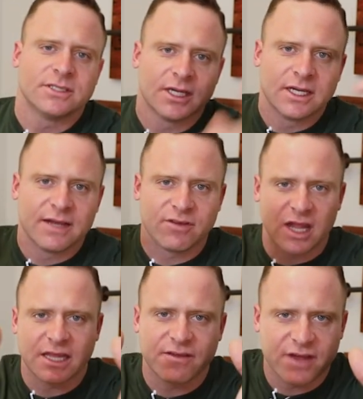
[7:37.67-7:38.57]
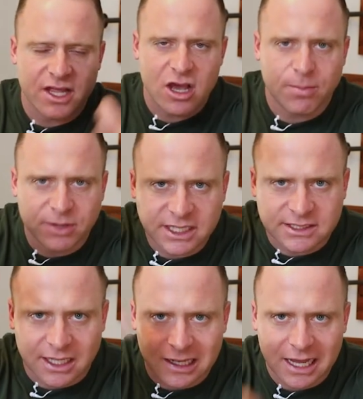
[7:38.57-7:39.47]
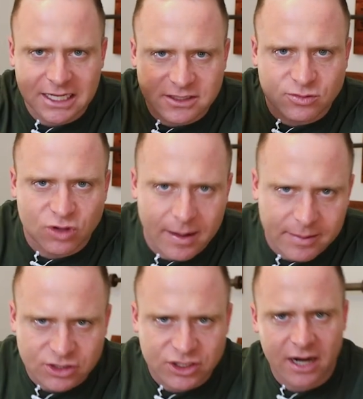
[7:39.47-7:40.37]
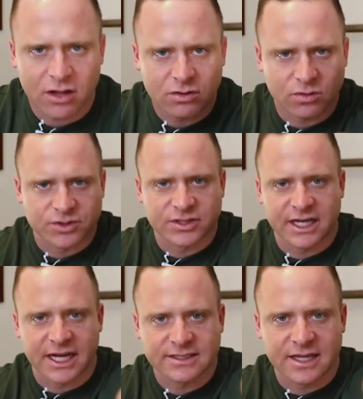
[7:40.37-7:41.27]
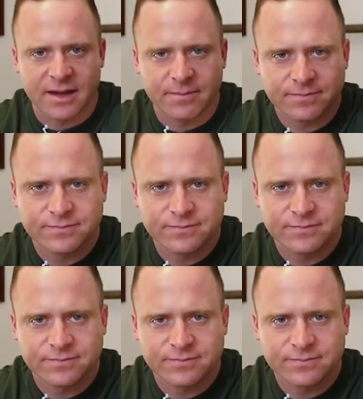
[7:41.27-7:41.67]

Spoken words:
If you like the video, please like and subscribe to the channel. We'll see you next time.